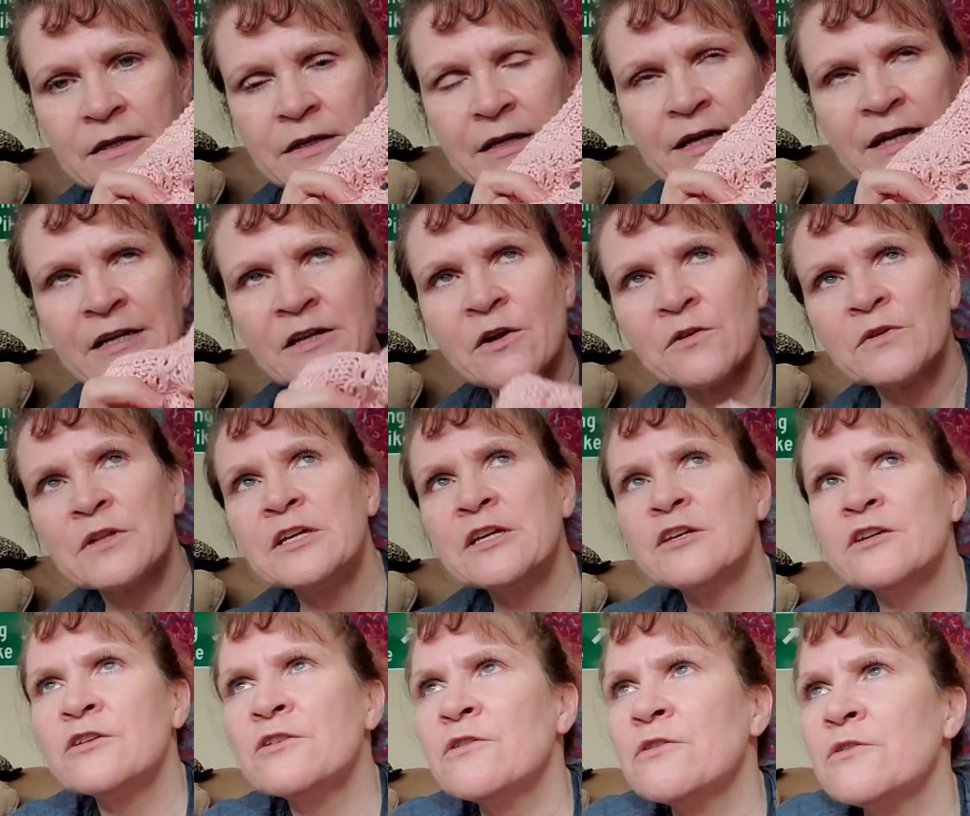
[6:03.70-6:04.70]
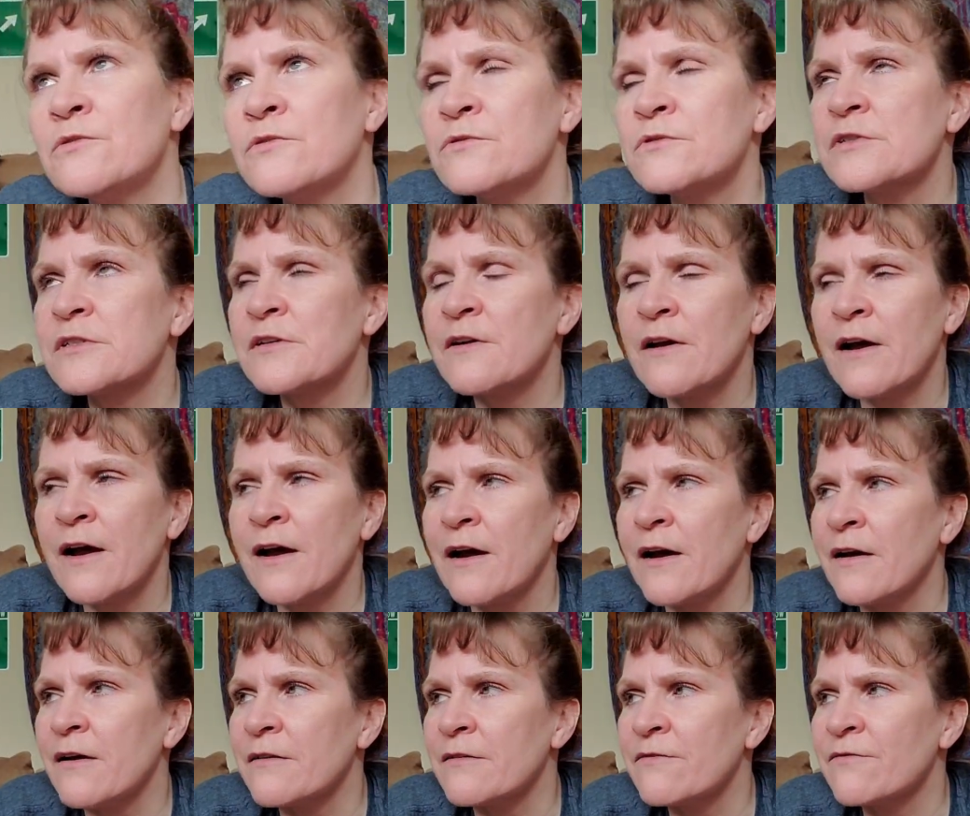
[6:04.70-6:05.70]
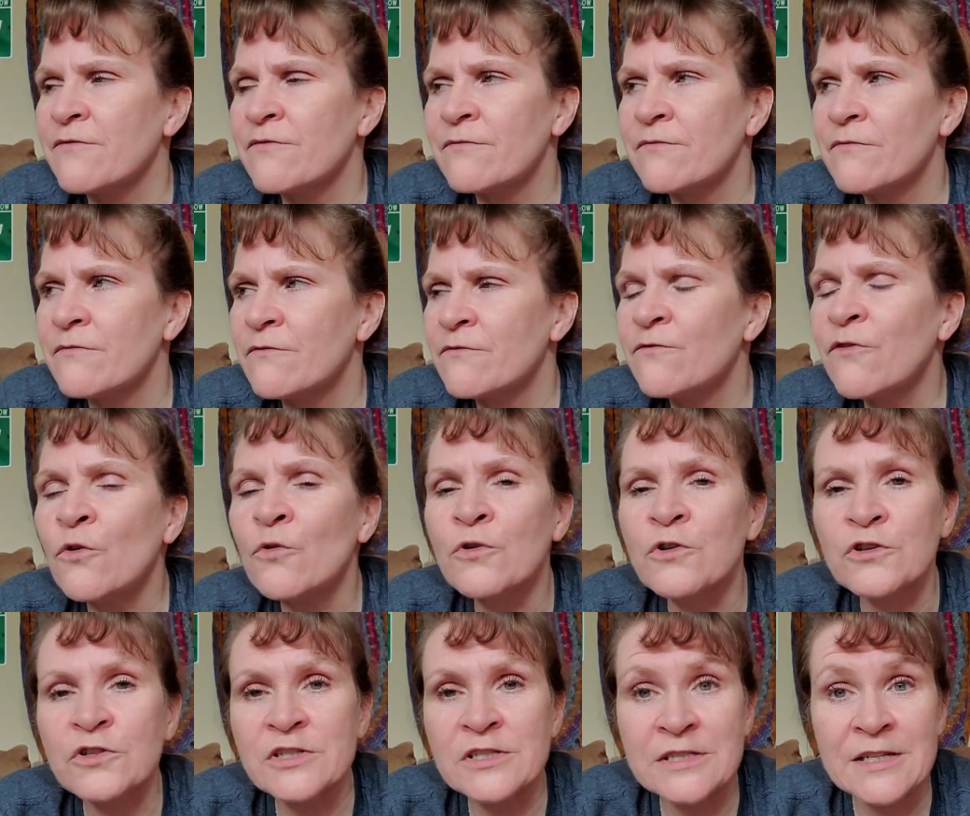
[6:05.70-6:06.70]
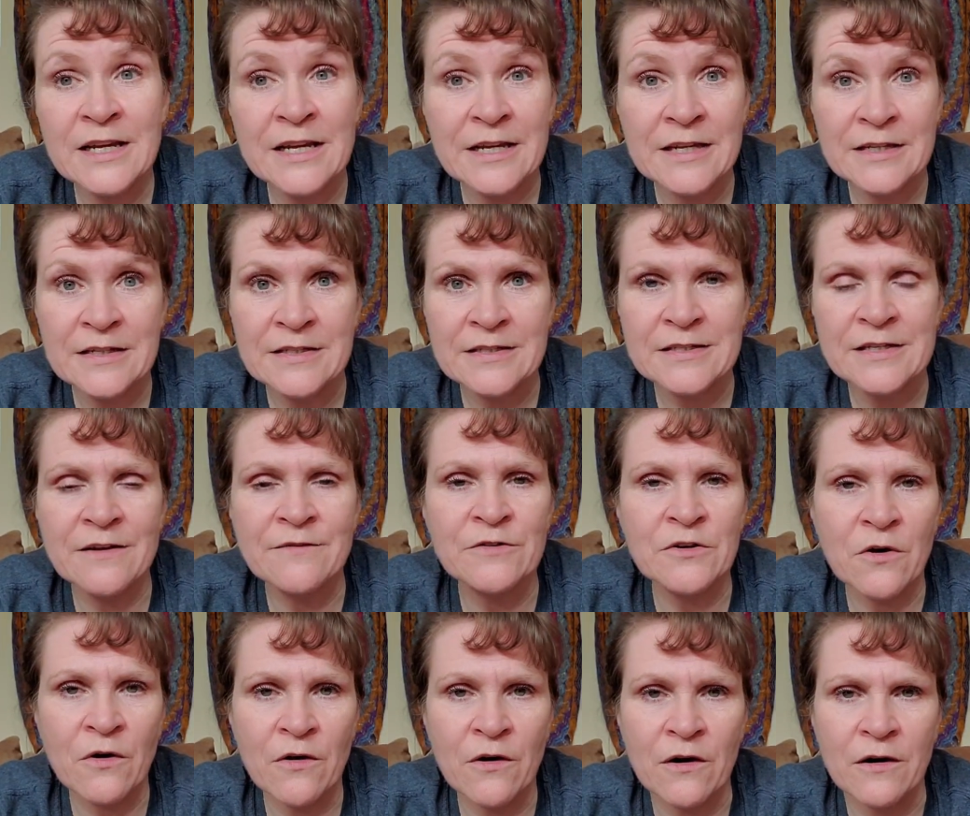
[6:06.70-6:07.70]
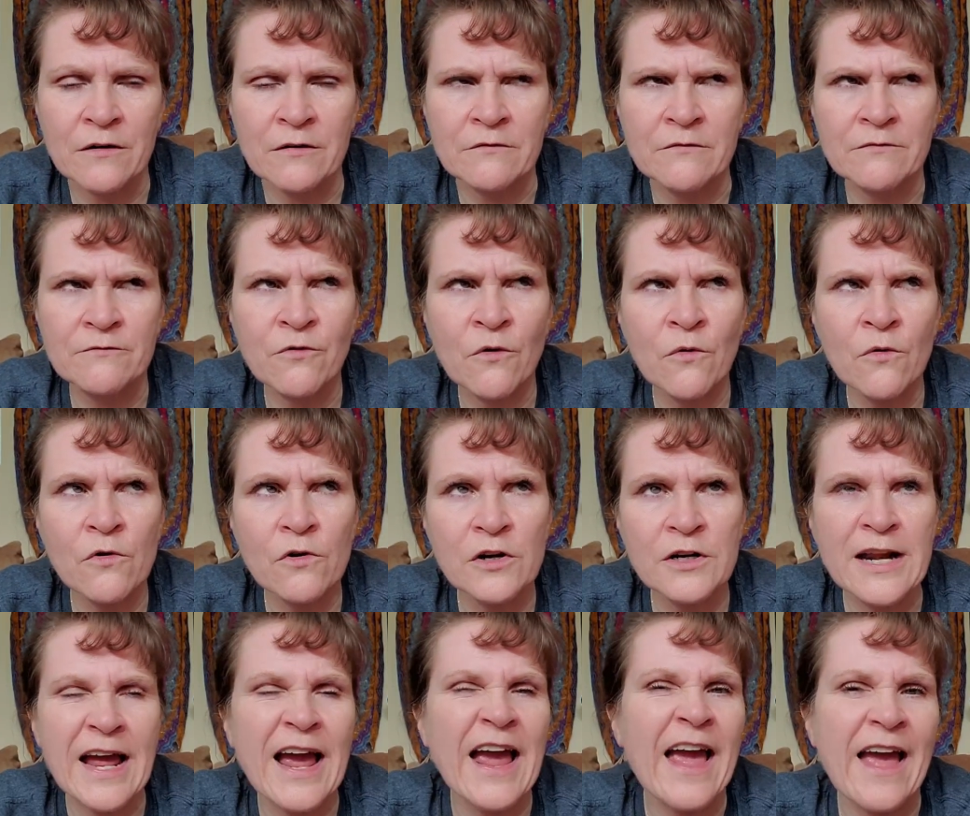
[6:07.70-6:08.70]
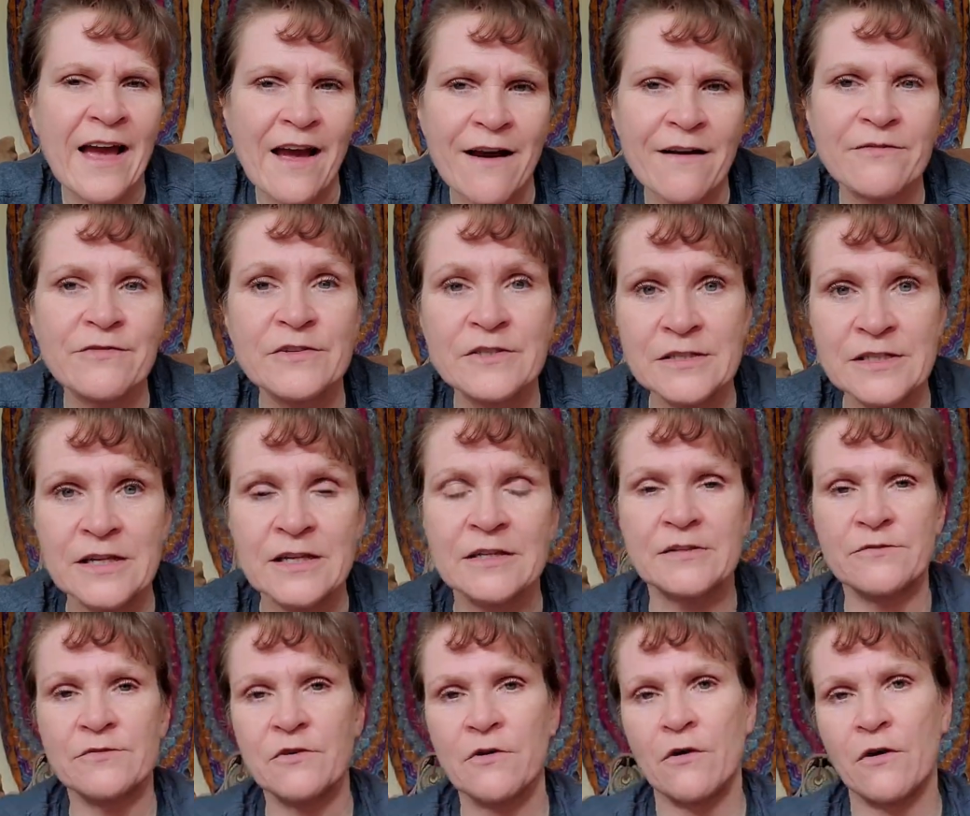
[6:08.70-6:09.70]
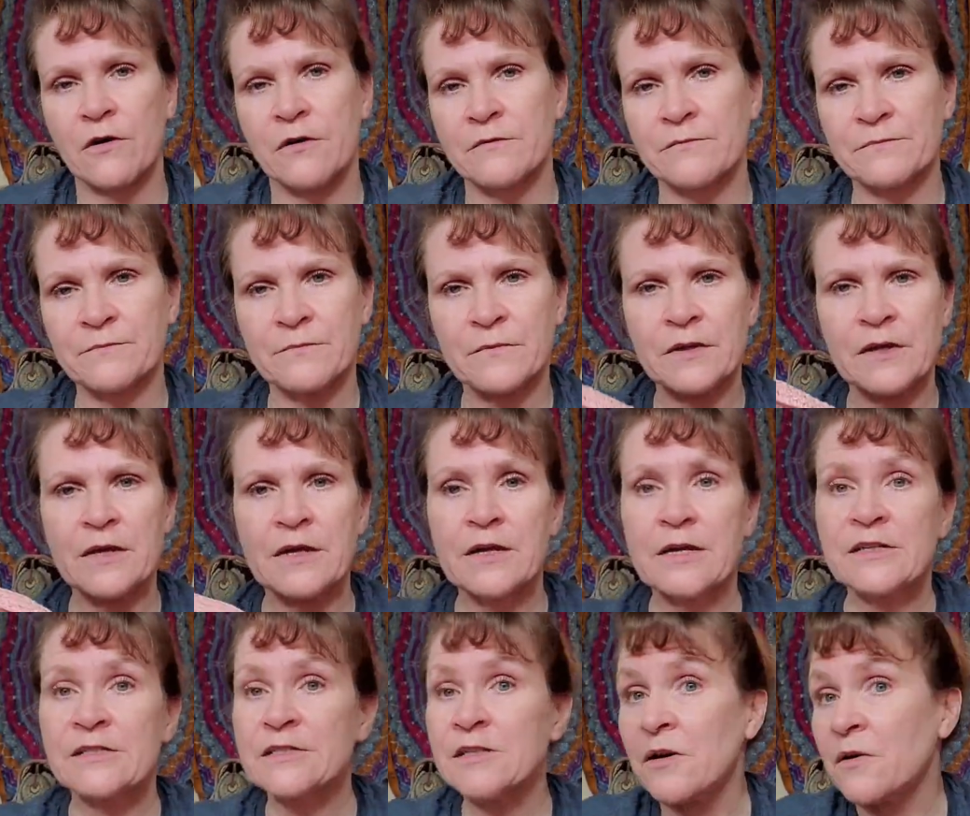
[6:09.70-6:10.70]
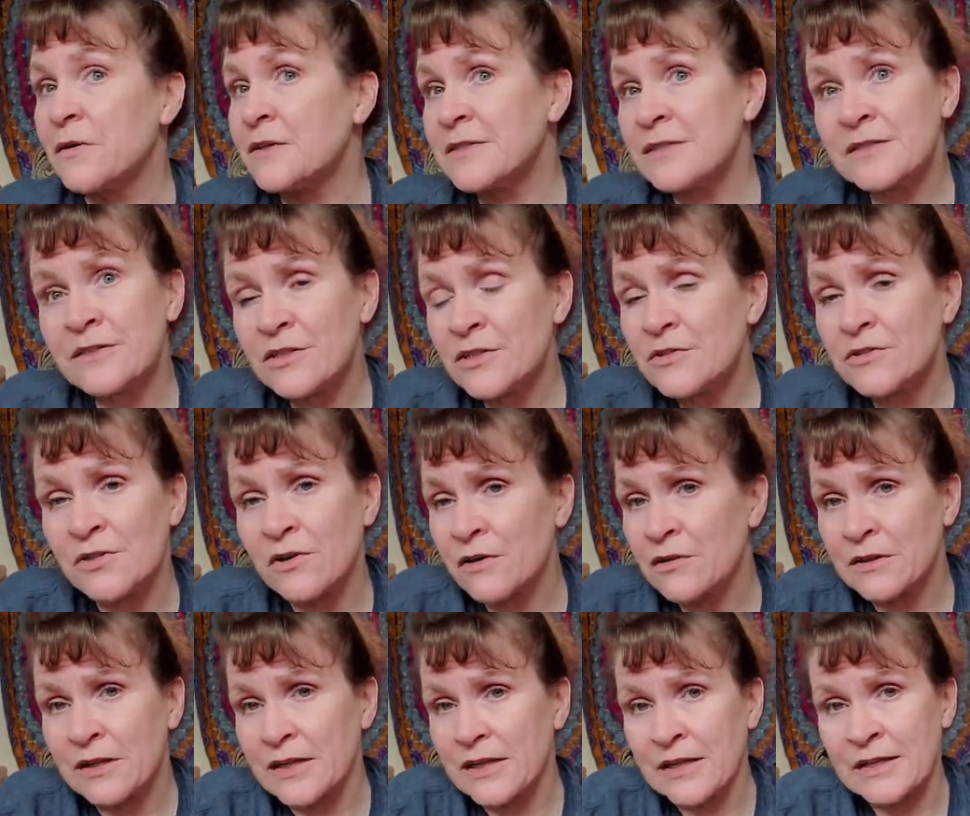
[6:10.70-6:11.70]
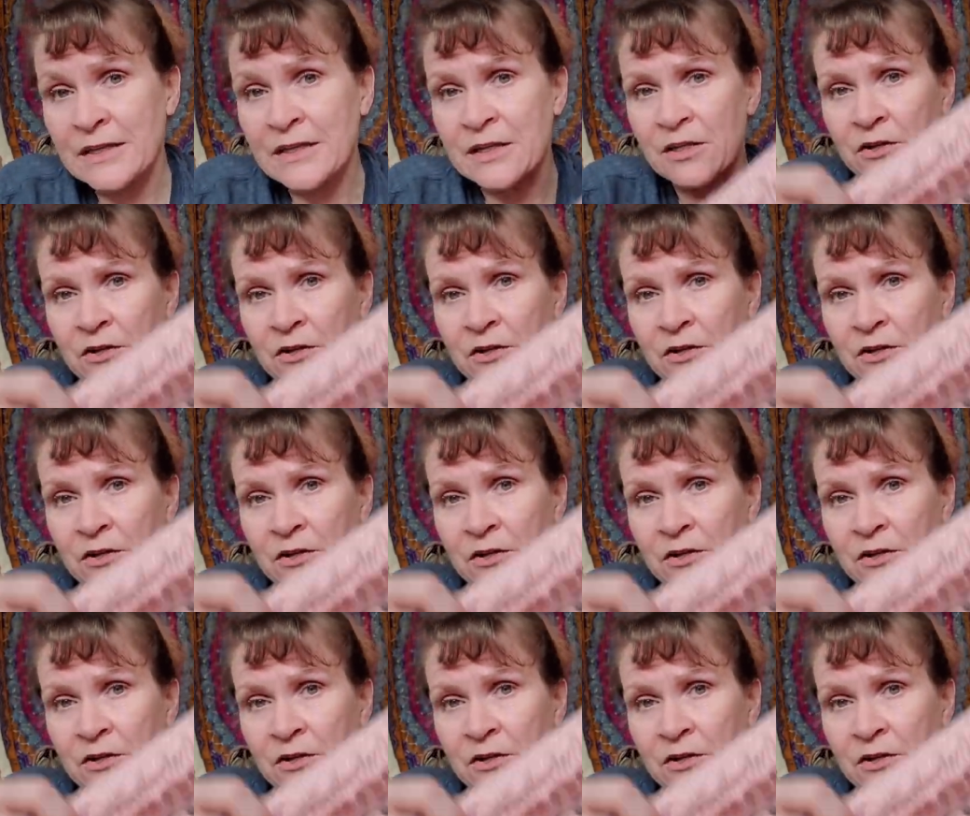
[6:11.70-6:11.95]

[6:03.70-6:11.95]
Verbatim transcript: it only used uh, four skeins of yarn, four and a half skeins of yarn. So it didn't use hardly any